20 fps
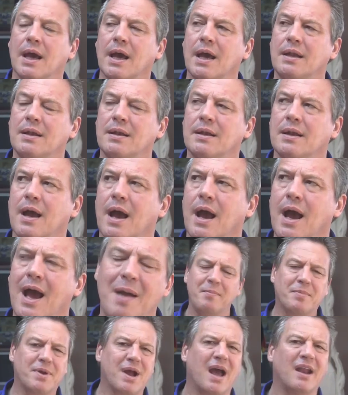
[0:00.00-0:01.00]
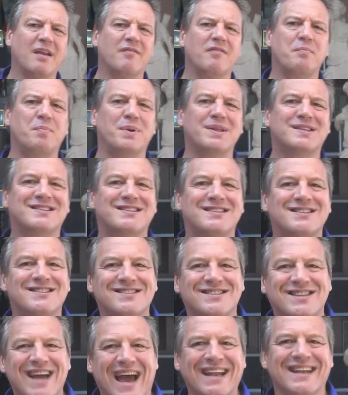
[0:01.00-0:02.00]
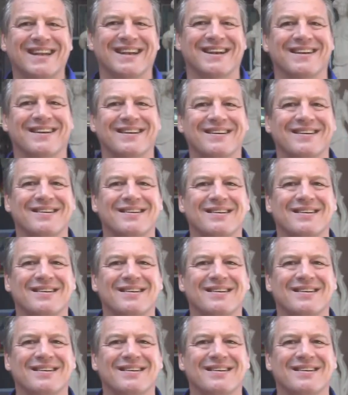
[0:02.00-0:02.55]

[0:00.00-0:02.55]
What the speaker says: And I'm kind of a bit stunned